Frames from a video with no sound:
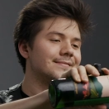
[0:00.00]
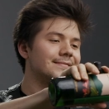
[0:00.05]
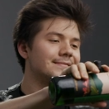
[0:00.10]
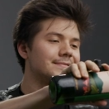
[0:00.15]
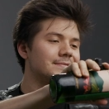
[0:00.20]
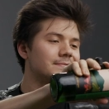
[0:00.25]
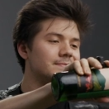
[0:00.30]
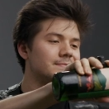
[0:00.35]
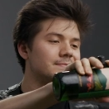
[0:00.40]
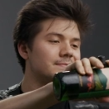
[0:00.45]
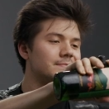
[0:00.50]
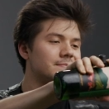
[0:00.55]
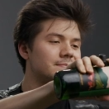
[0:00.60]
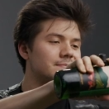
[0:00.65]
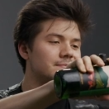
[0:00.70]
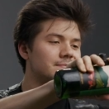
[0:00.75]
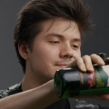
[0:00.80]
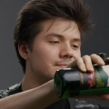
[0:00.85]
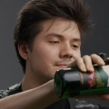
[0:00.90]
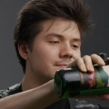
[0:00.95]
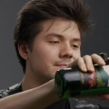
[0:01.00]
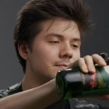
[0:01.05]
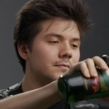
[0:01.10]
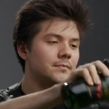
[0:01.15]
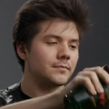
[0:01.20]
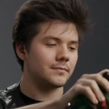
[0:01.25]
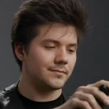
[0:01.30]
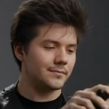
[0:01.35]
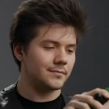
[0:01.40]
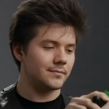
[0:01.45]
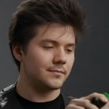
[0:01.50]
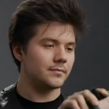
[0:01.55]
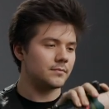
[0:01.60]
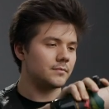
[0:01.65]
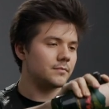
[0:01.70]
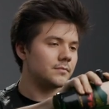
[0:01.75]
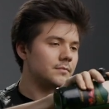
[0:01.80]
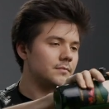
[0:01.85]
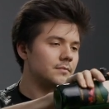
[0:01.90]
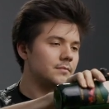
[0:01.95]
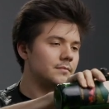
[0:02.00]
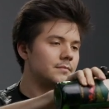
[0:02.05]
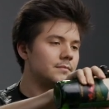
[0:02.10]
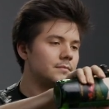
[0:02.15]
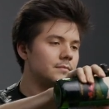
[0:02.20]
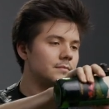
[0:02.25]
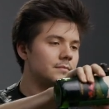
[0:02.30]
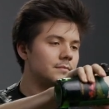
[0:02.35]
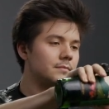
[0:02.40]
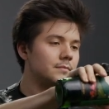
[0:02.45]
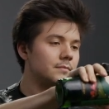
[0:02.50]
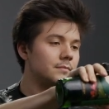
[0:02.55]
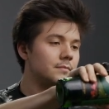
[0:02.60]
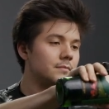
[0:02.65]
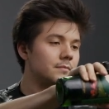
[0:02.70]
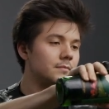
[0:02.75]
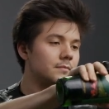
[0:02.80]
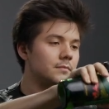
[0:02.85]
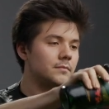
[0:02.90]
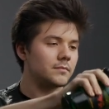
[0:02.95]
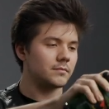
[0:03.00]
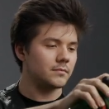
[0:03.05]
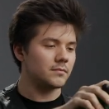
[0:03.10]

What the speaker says: Nothing is said.